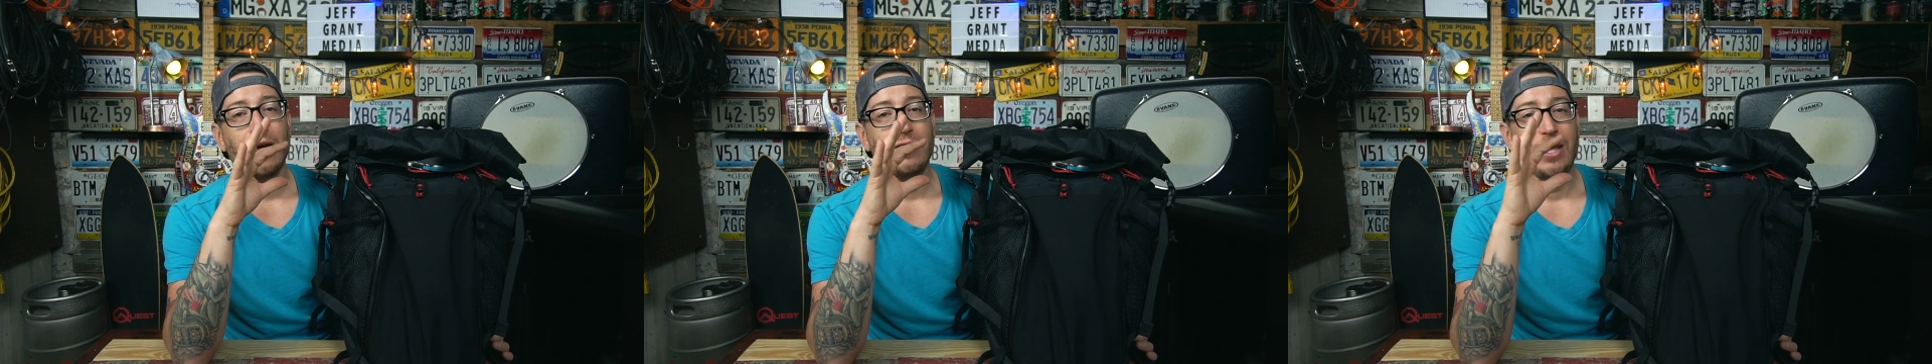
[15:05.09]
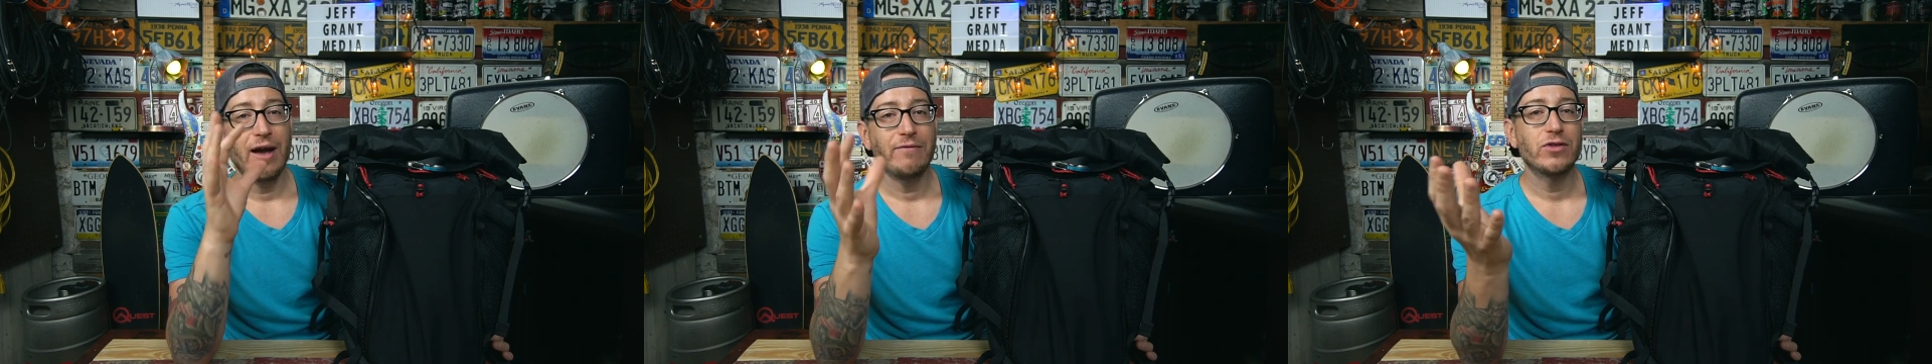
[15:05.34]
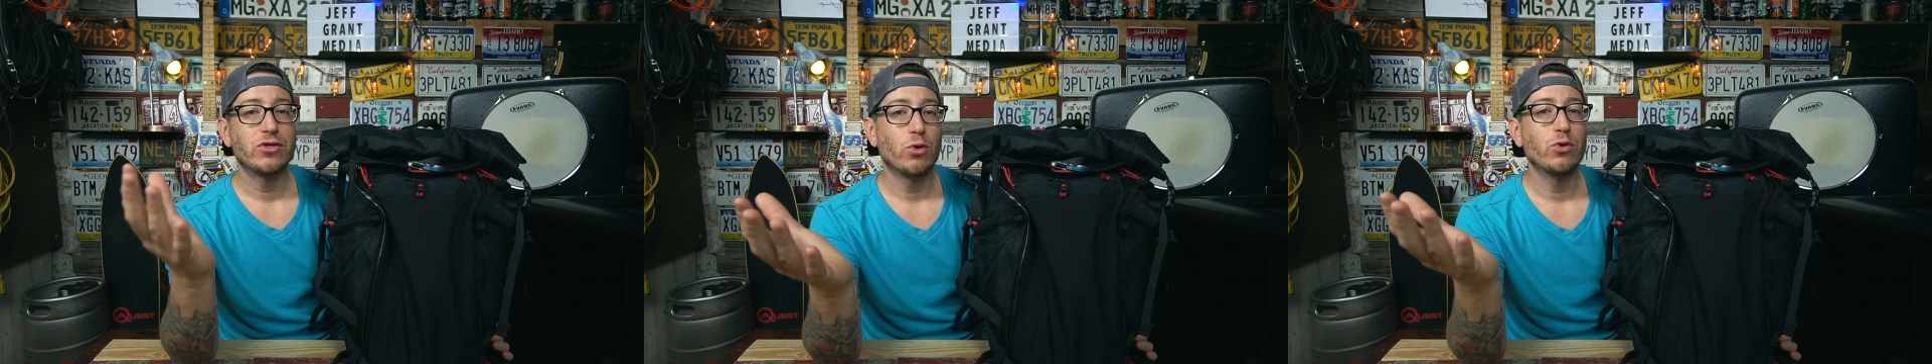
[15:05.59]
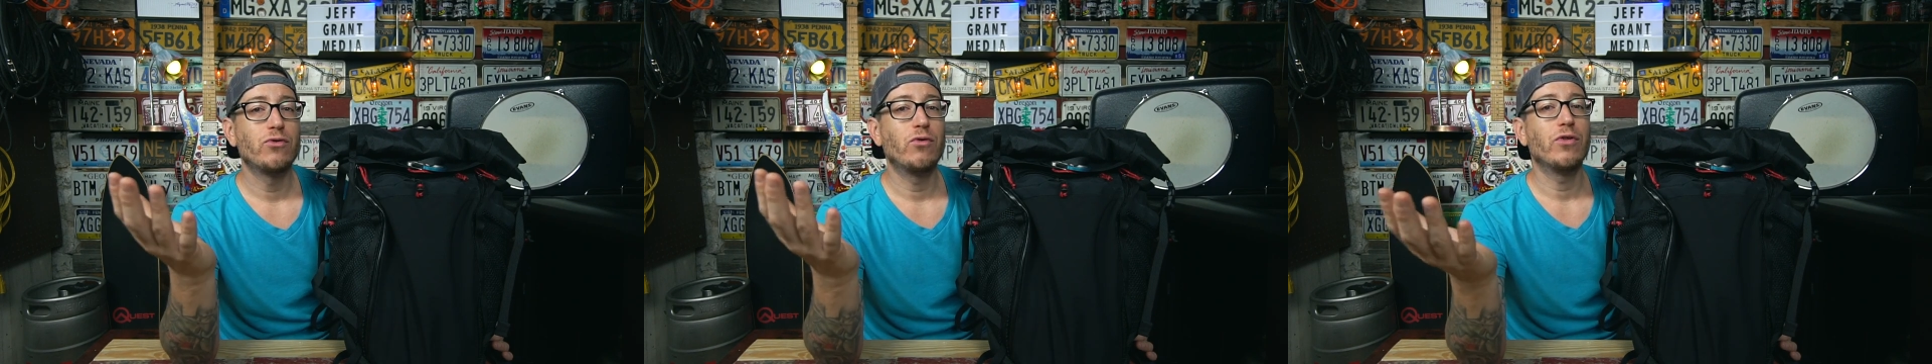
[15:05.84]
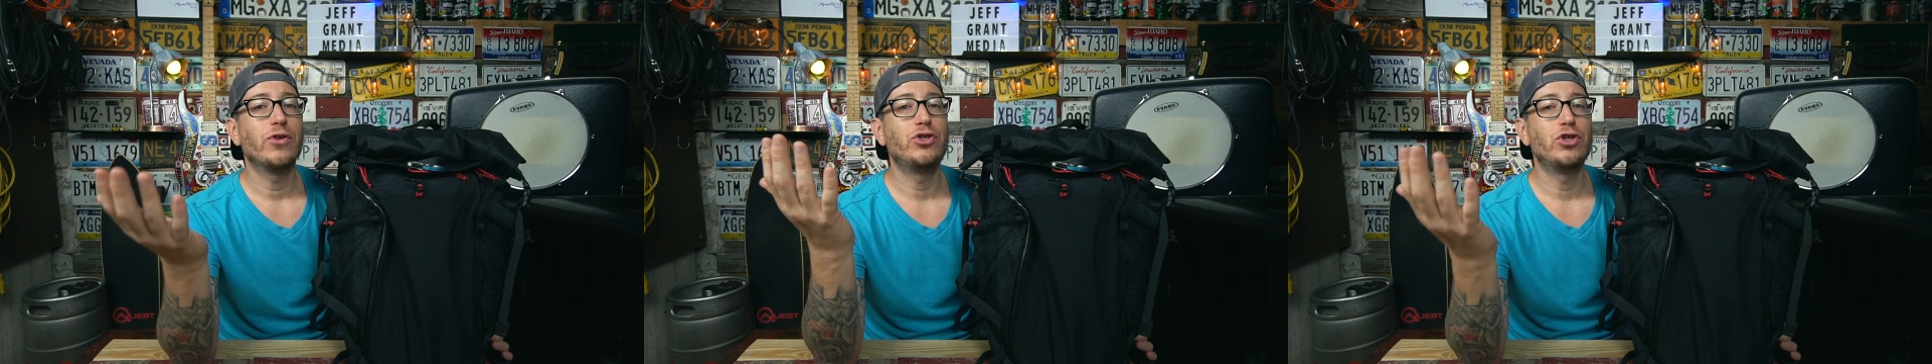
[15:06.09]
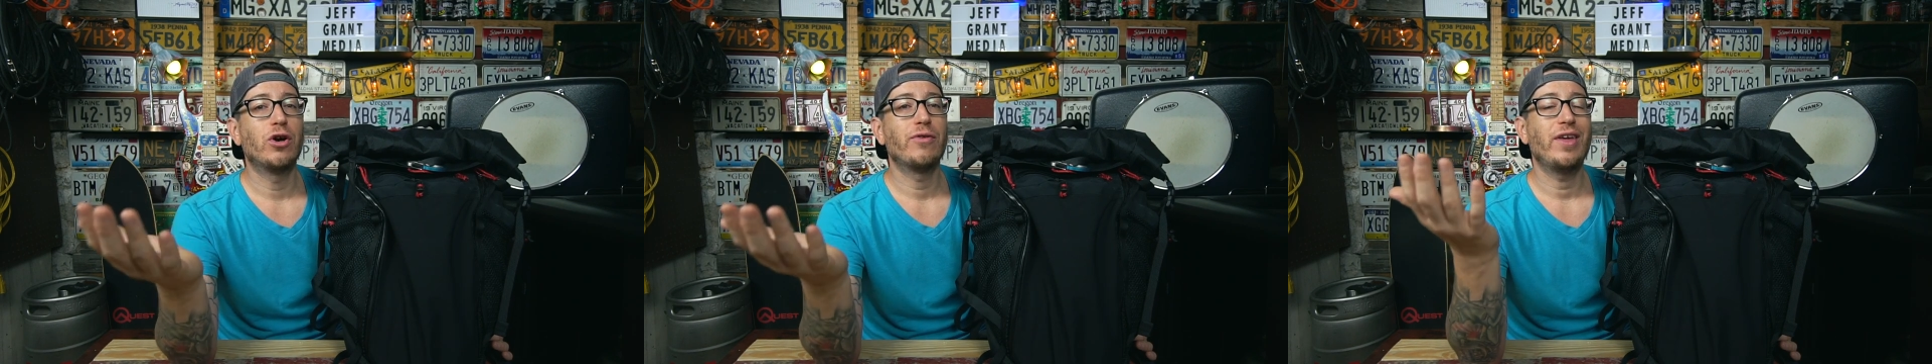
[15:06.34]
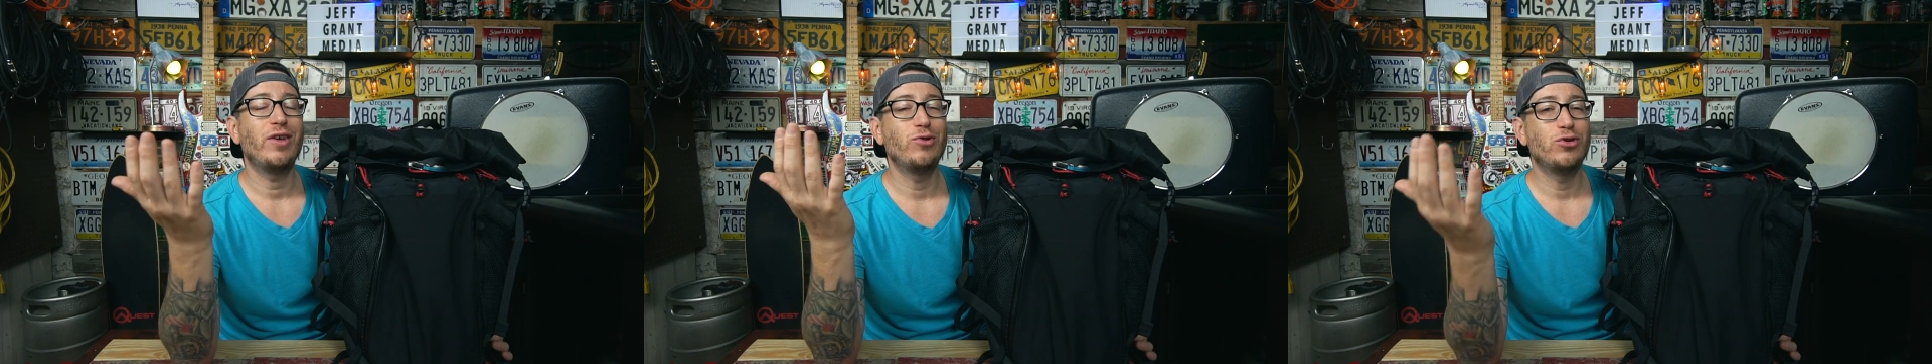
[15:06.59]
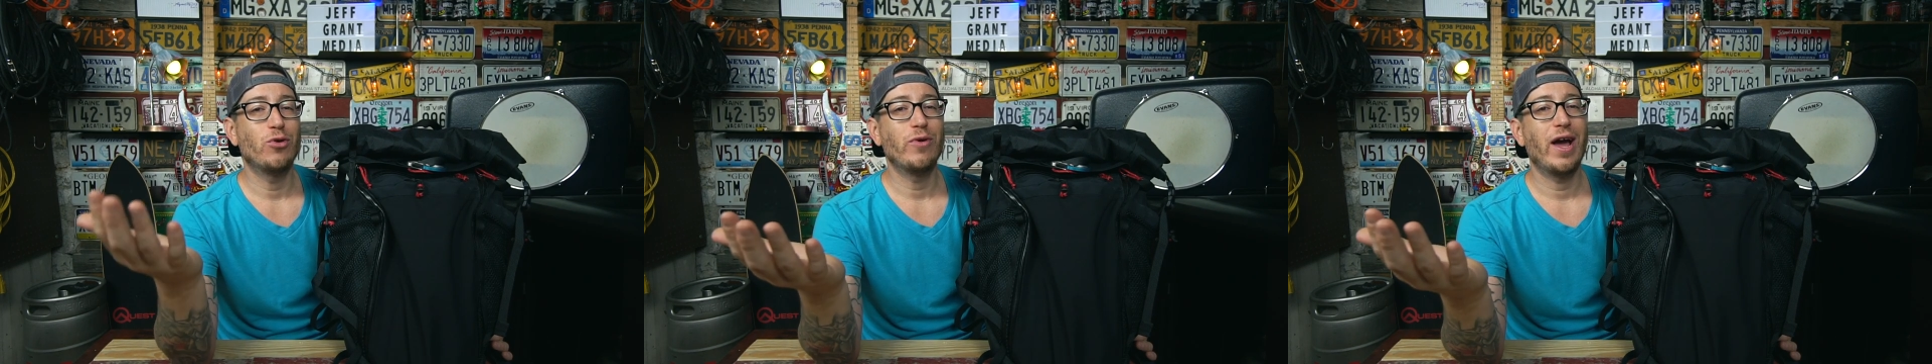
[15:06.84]
you have to sort through all the junk that you
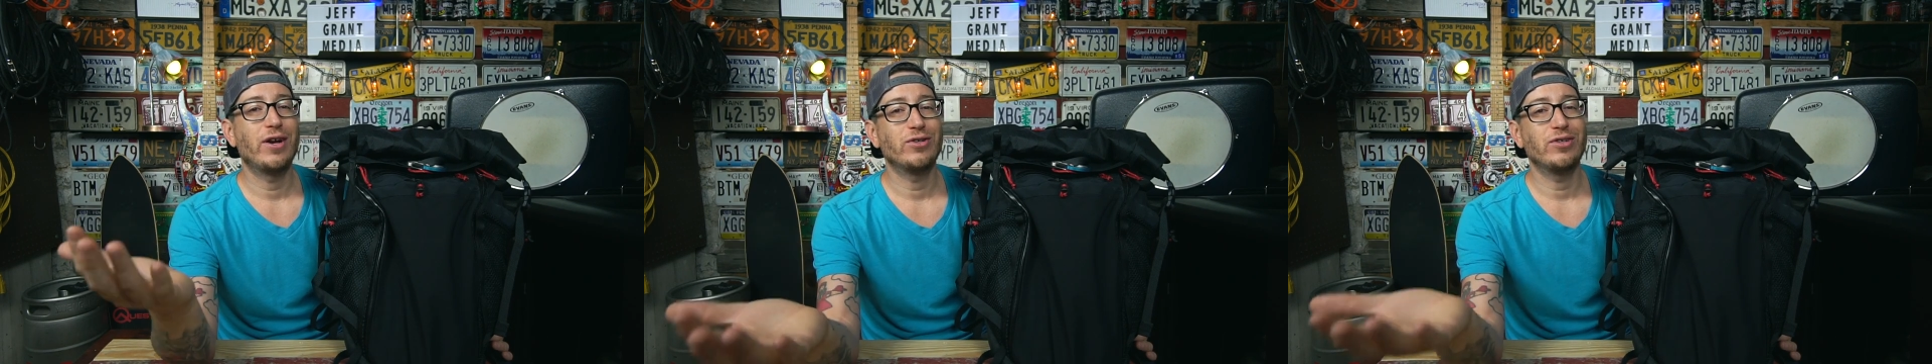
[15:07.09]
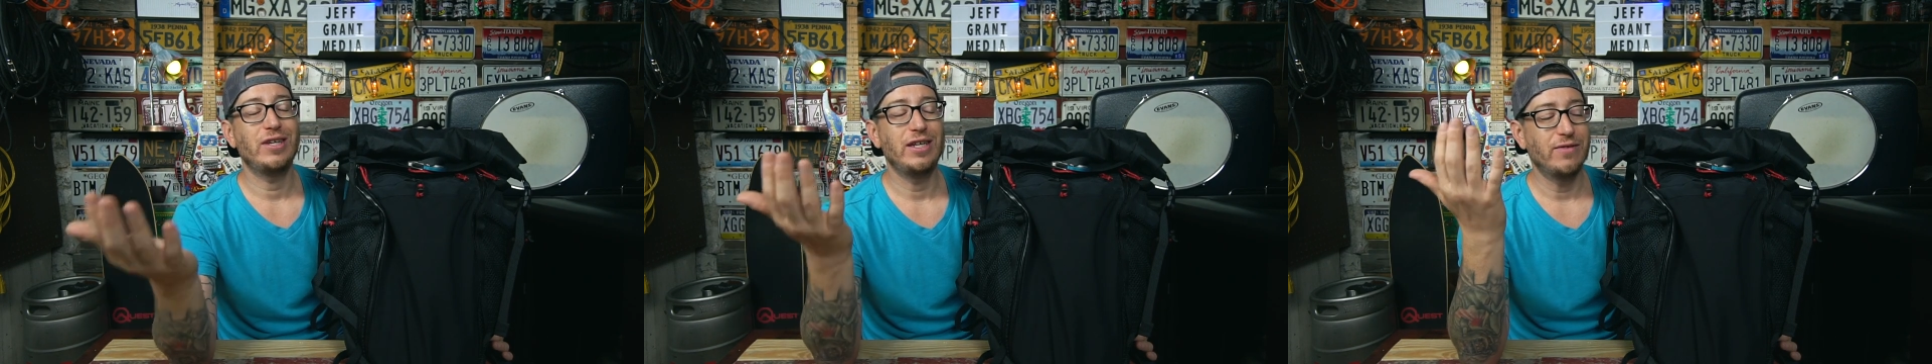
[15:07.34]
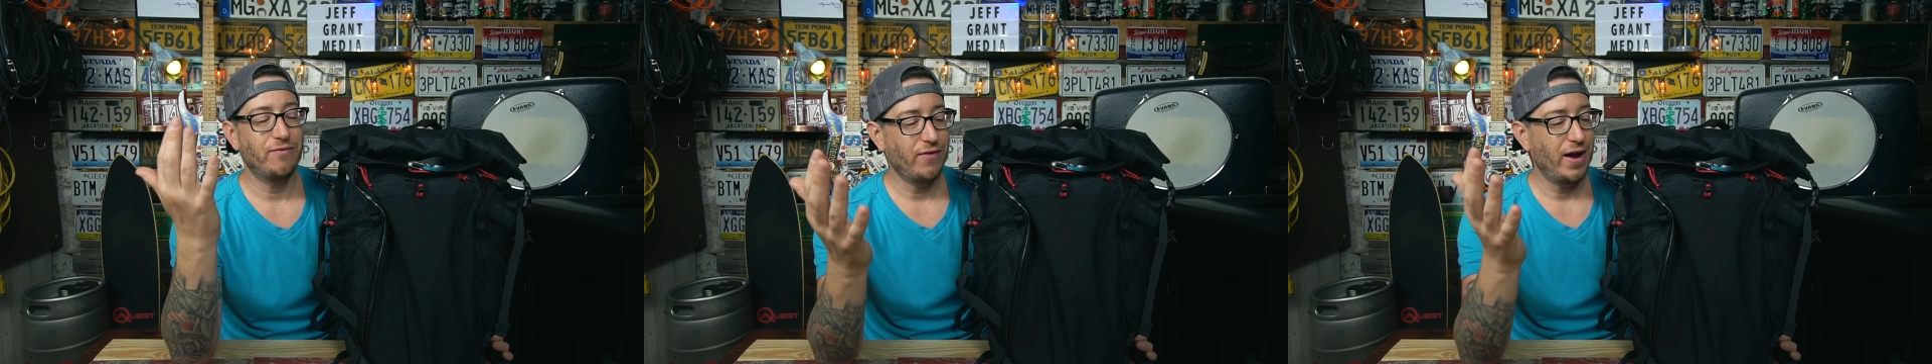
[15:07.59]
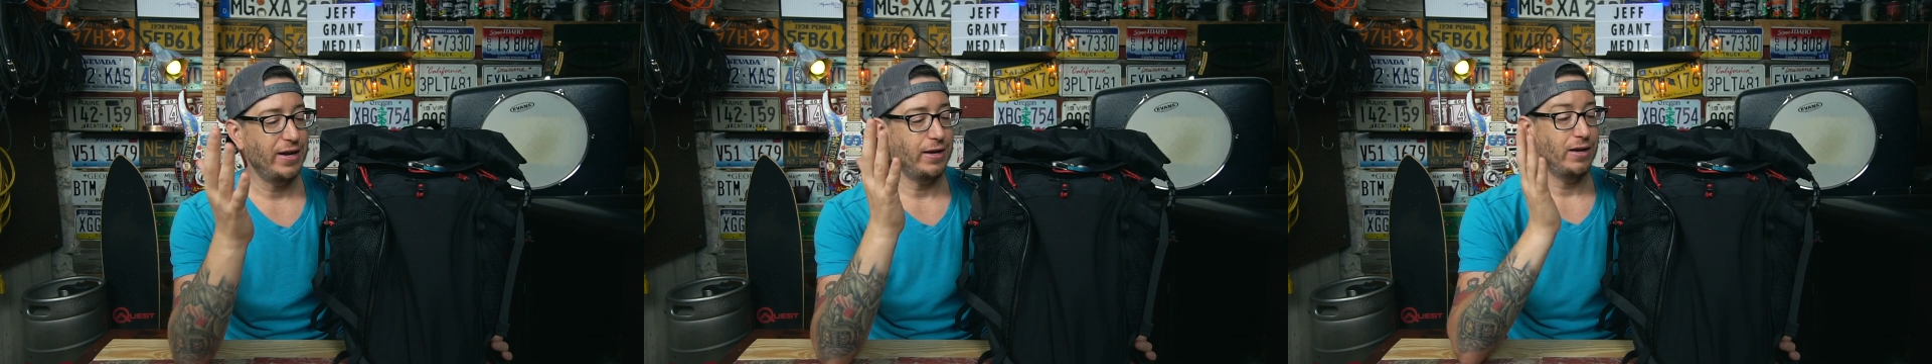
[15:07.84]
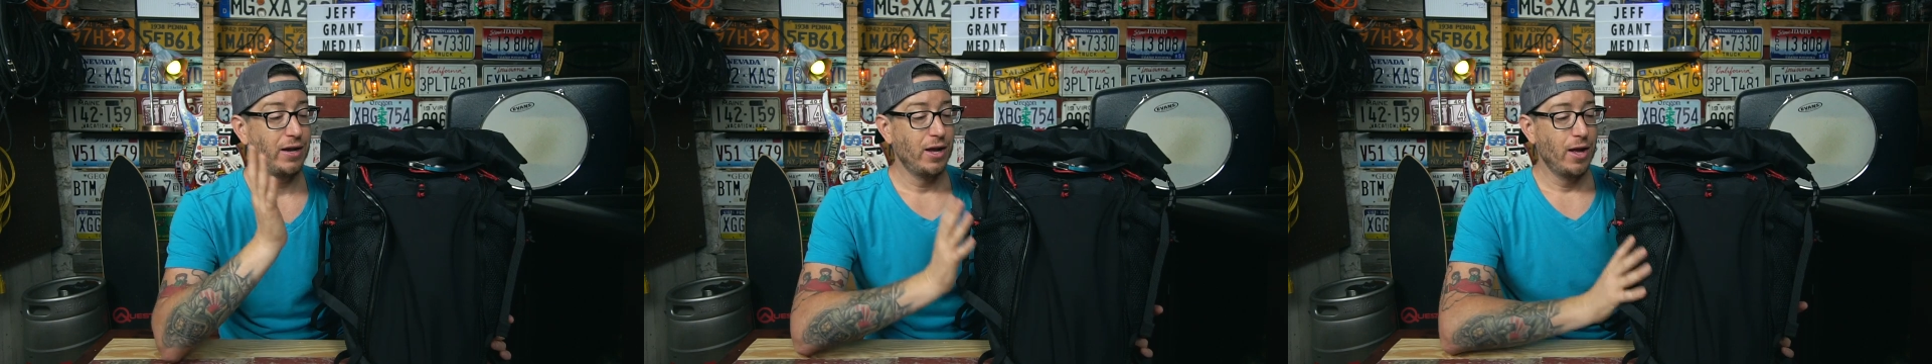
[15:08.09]
don't actually need to find it.